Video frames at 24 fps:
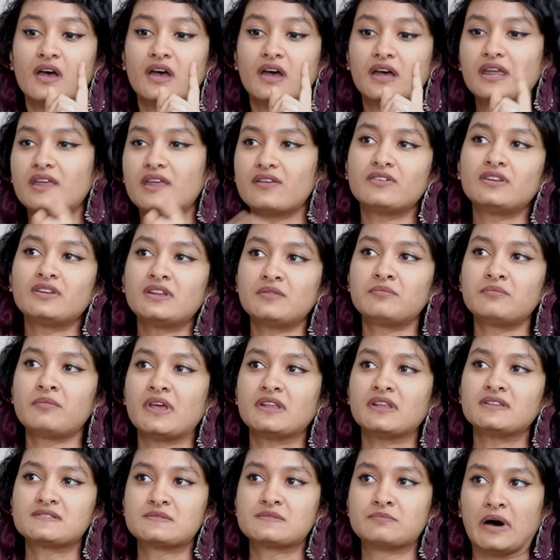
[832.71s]
even in
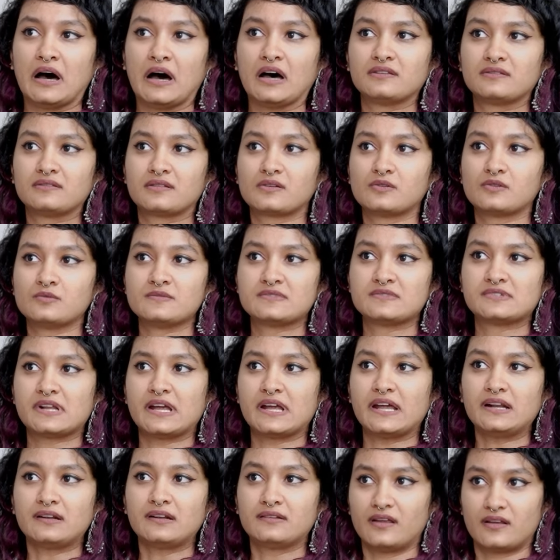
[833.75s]
men's bathrooms,
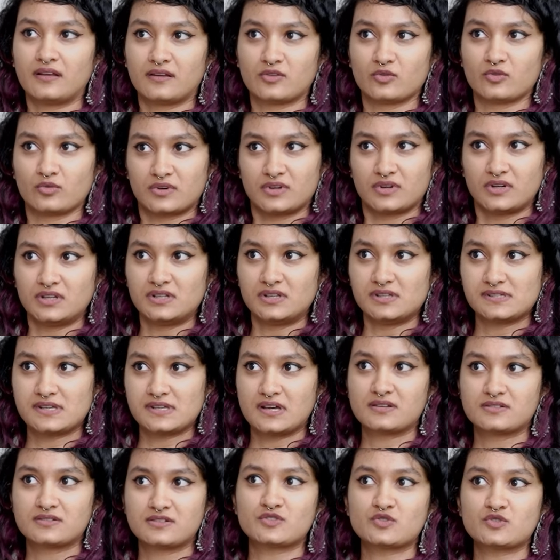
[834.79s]
right, their urinals
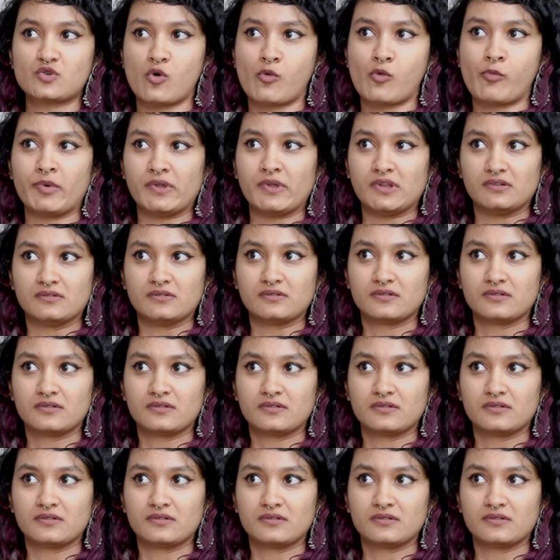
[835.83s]
are just open.